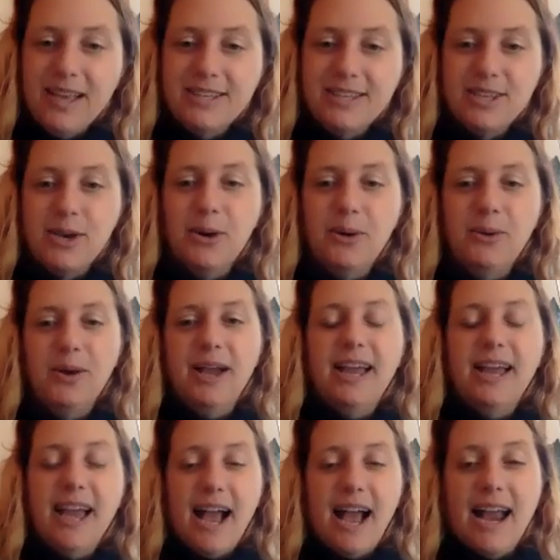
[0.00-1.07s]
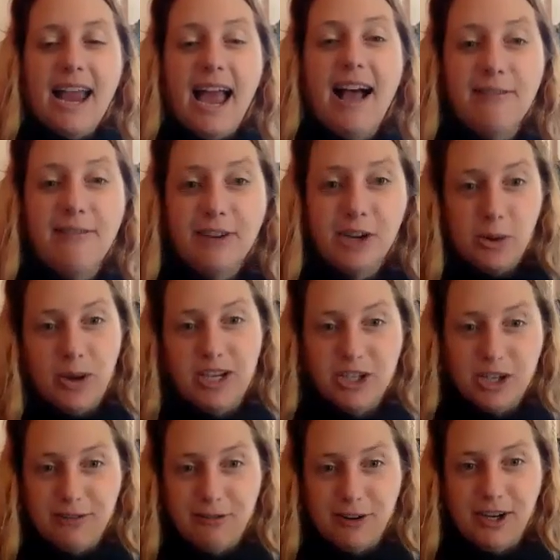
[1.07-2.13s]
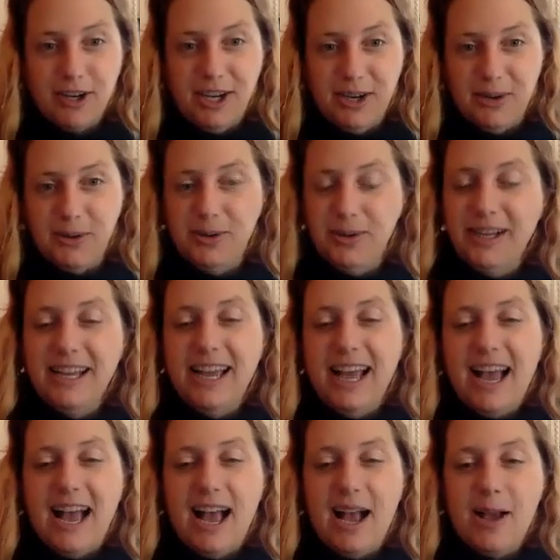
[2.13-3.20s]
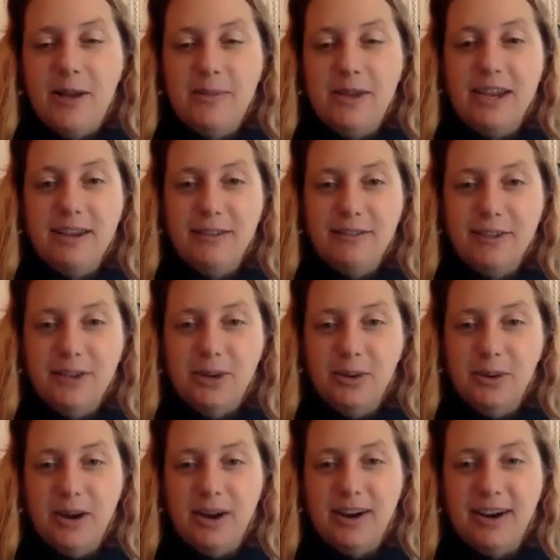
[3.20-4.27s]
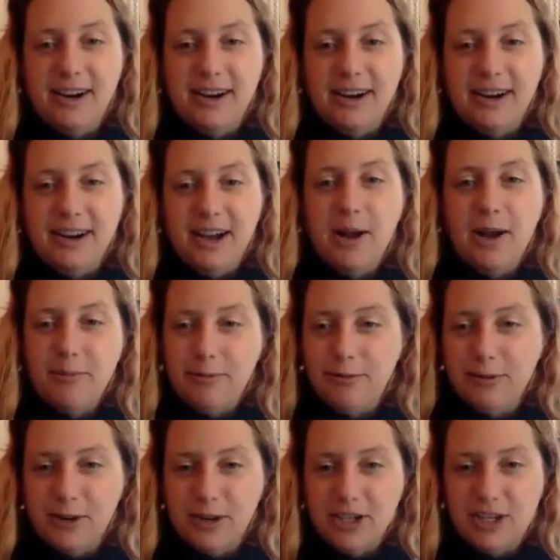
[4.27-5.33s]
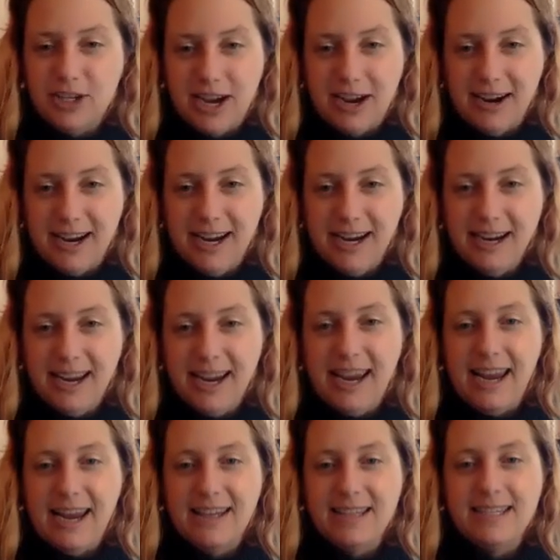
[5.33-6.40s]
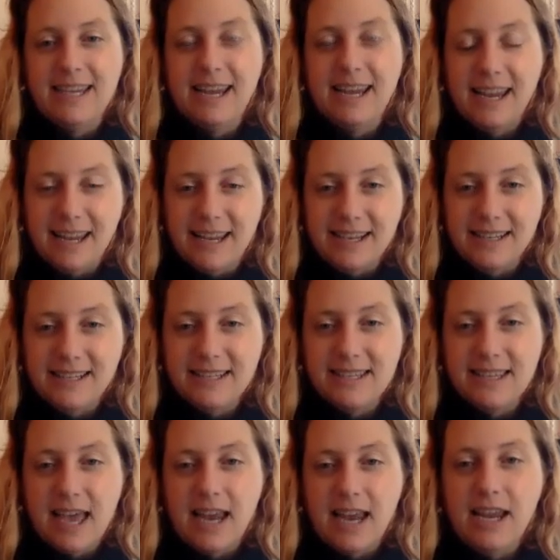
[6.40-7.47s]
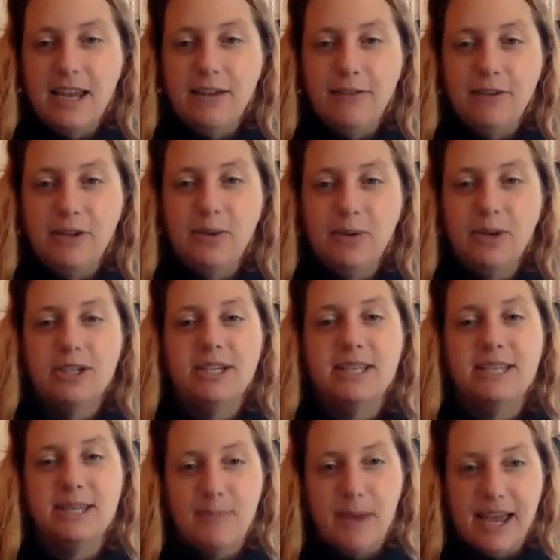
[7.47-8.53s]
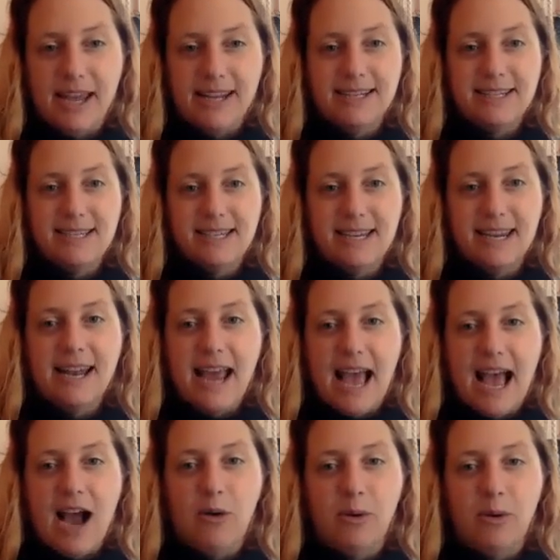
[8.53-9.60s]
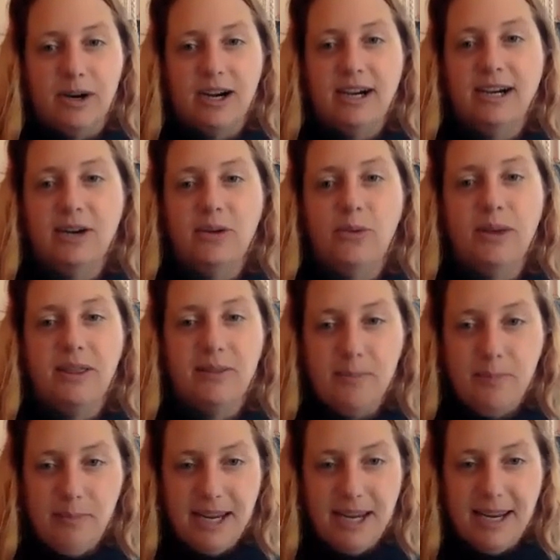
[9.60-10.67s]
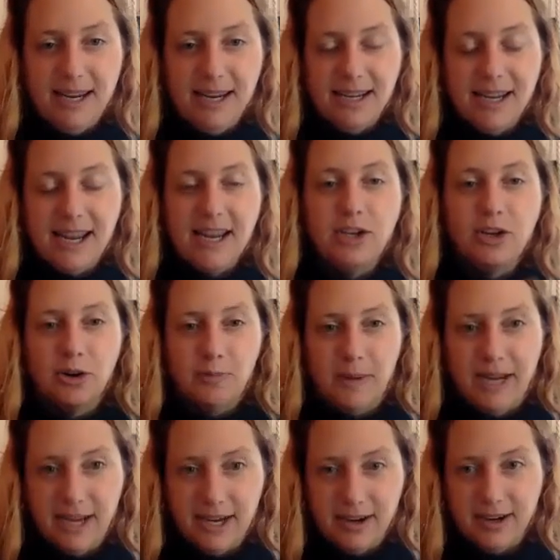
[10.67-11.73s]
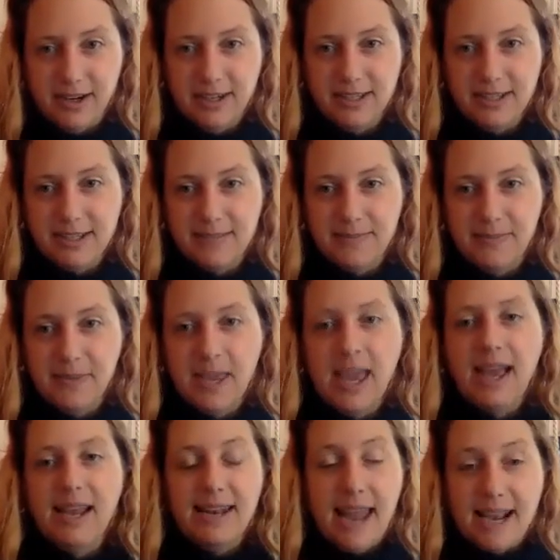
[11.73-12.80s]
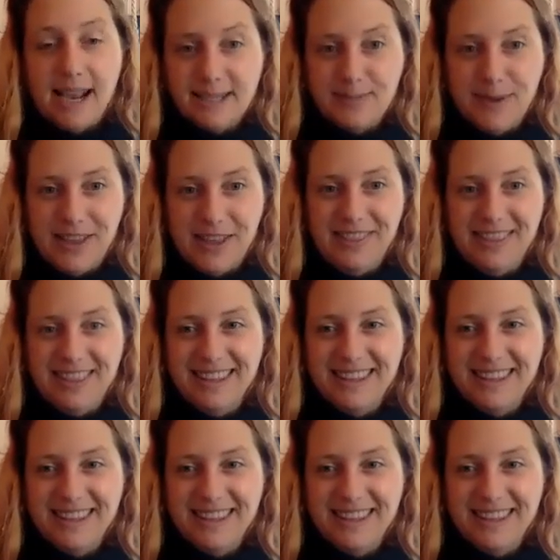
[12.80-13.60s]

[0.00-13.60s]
so I have a question for you, if you are up for sharing. And it is that if you were to spend an hour with me and your peers next month,